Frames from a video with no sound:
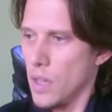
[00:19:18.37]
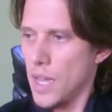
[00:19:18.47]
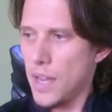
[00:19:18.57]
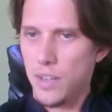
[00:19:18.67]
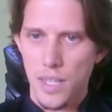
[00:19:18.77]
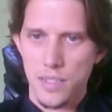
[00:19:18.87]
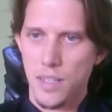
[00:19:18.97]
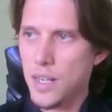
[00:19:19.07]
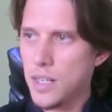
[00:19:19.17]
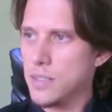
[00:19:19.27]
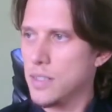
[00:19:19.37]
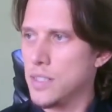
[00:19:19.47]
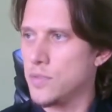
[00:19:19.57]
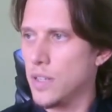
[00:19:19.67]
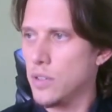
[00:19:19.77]
Everlasting Heart
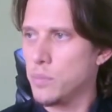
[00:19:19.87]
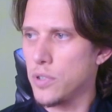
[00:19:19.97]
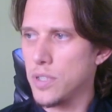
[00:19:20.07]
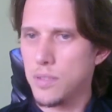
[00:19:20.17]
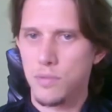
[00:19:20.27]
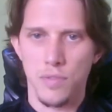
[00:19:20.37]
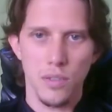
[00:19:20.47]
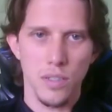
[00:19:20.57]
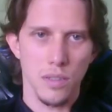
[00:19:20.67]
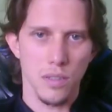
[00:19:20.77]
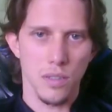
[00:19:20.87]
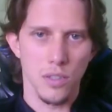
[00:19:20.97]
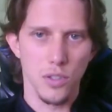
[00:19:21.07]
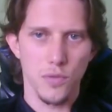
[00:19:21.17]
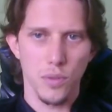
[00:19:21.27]
is very important, very
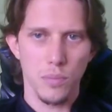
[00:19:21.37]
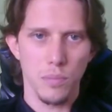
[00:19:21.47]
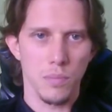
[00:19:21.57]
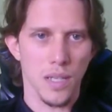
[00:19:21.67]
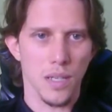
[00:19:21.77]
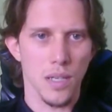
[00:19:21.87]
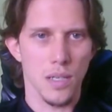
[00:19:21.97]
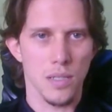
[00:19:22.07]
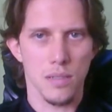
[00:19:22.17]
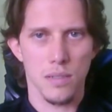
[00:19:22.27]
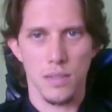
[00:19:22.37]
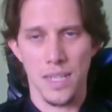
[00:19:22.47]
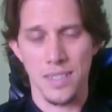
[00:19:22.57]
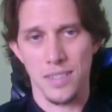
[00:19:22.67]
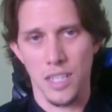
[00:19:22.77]
useful, because
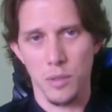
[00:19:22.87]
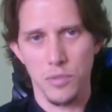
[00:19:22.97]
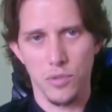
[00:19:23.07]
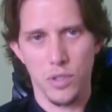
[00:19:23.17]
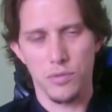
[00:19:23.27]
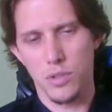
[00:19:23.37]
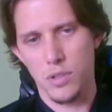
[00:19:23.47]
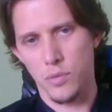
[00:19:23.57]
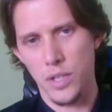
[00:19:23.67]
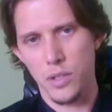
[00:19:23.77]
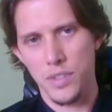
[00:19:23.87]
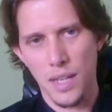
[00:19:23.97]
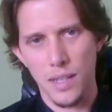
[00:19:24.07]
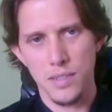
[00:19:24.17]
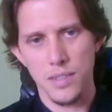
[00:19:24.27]
as I said before, for Ring of
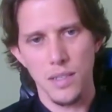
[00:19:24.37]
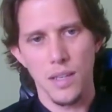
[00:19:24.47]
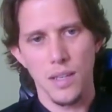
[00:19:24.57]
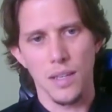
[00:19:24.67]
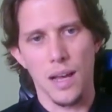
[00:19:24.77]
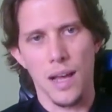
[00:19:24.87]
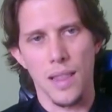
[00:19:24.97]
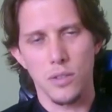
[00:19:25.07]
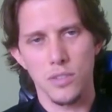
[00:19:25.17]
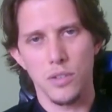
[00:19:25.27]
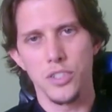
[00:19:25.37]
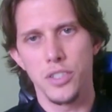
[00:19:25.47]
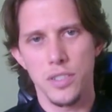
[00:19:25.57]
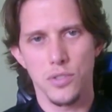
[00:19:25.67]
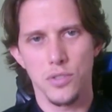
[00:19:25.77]
Vitality, it allows our
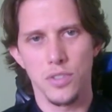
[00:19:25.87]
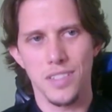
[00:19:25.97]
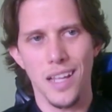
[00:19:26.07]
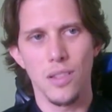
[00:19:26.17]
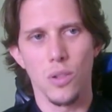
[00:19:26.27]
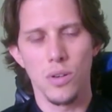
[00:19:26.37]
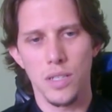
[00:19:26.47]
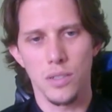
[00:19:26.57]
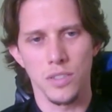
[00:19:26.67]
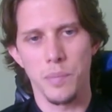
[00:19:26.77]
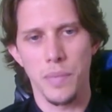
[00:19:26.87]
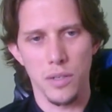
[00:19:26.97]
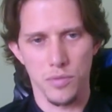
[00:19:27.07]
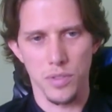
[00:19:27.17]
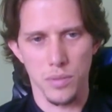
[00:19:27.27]
units to stay longer on the
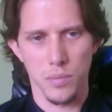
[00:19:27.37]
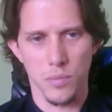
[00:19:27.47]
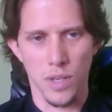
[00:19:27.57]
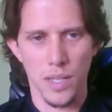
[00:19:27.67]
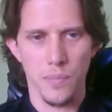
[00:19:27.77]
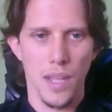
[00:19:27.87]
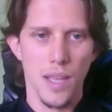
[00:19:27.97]
battlefield, right?